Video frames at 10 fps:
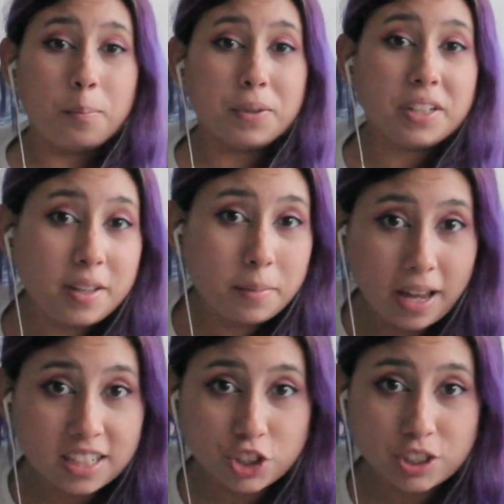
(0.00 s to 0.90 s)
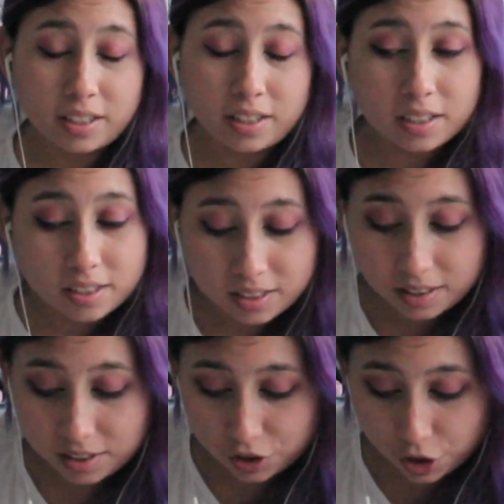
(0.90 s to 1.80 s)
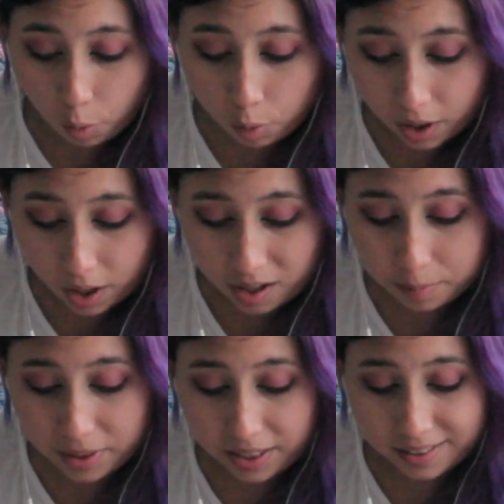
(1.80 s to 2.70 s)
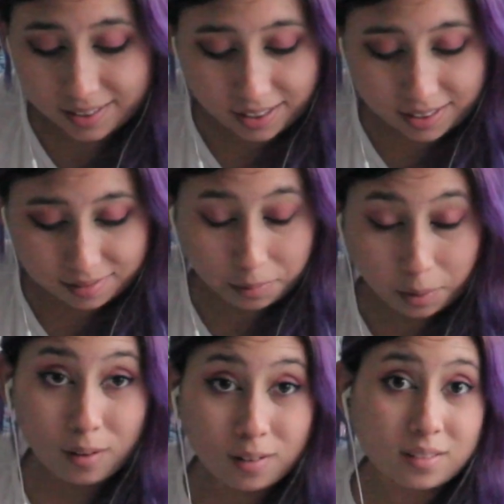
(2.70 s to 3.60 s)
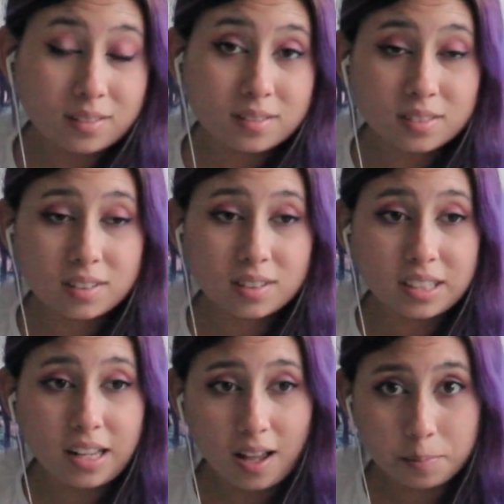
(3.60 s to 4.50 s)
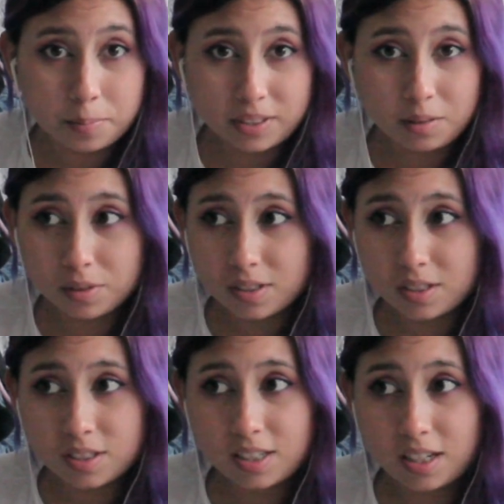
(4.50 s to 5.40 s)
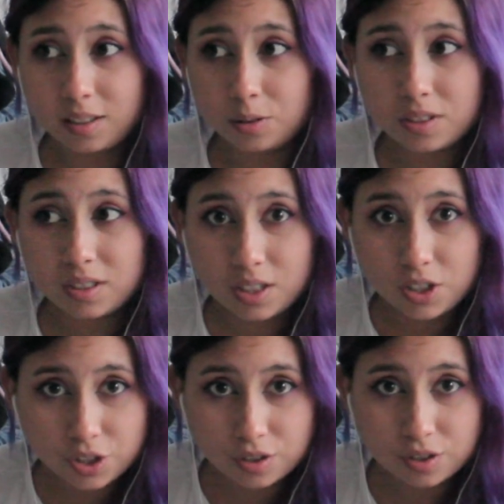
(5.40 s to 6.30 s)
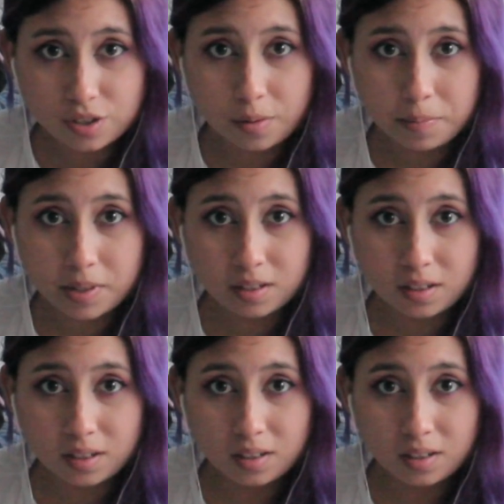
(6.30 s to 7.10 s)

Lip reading: But he imagined that she woke up and well, it happened. It was just a hallucination or something.